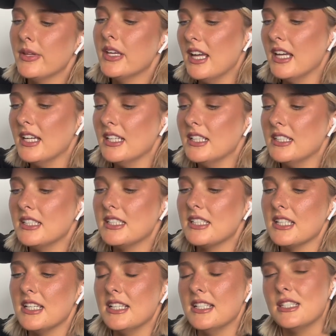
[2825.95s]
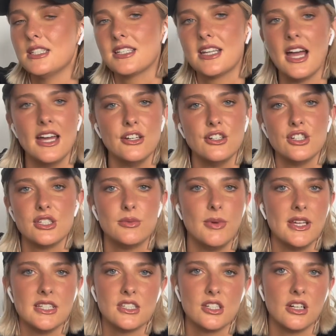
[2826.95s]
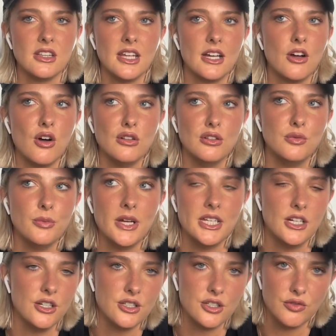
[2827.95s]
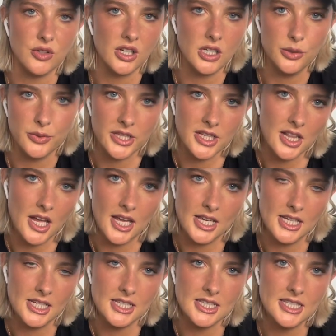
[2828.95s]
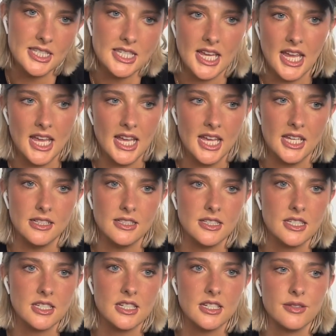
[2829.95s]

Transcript: And it's kind of just based on like all of my years of working with clients and